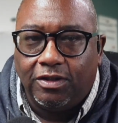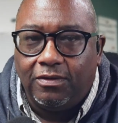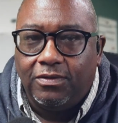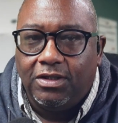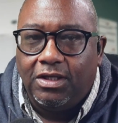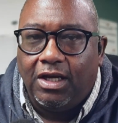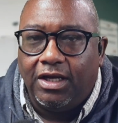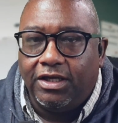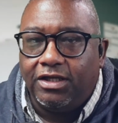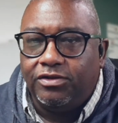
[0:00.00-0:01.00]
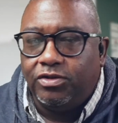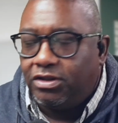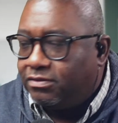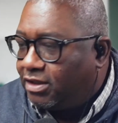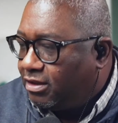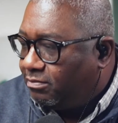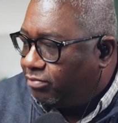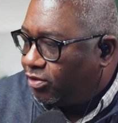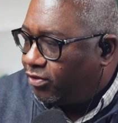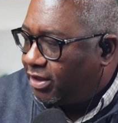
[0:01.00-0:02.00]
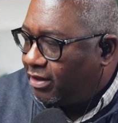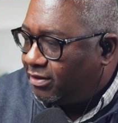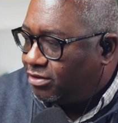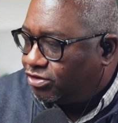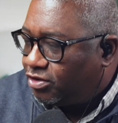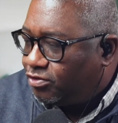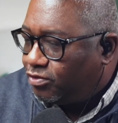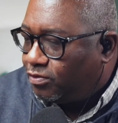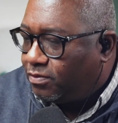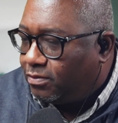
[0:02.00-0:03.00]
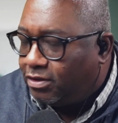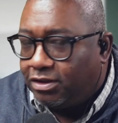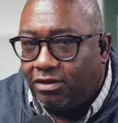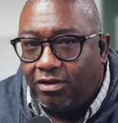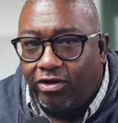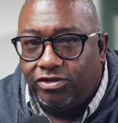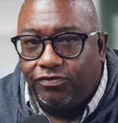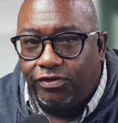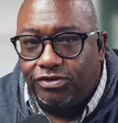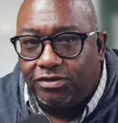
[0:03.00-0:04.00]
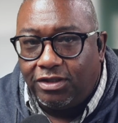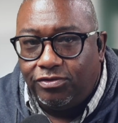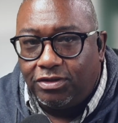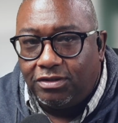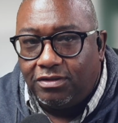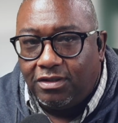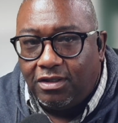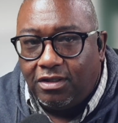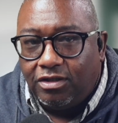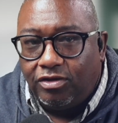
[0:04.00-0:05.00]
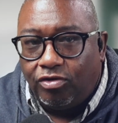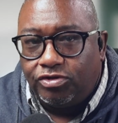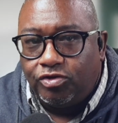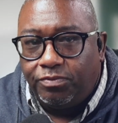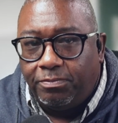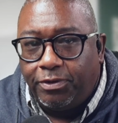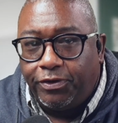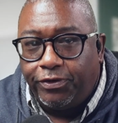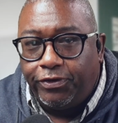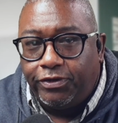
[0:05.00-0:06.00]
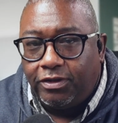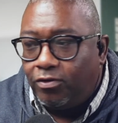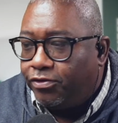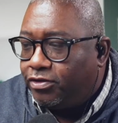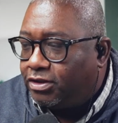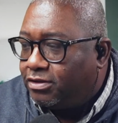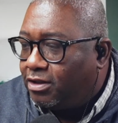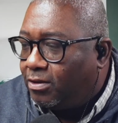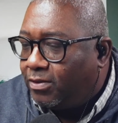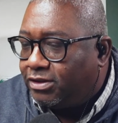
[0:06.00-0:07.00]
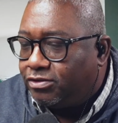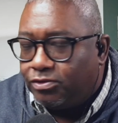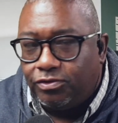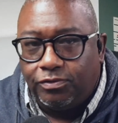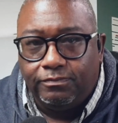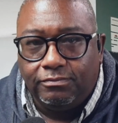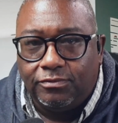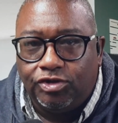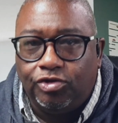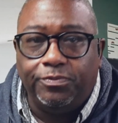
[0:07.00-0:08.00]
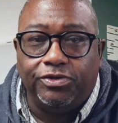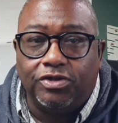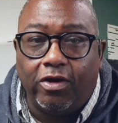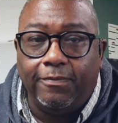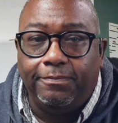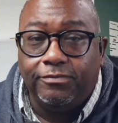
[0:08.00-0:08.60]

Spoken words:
So again, you can kind of blur it out, and I'll show you in the large version how you can go super blurred, or you can go and do super sharp.